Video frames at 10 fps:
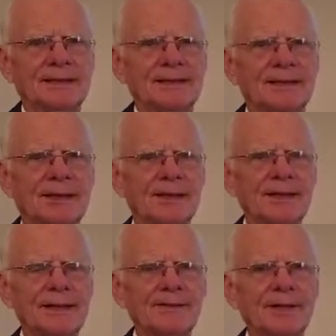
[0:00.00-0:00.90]
So
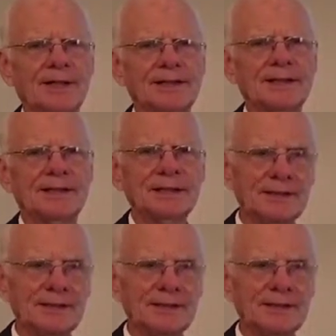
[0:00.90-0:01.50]
he was a good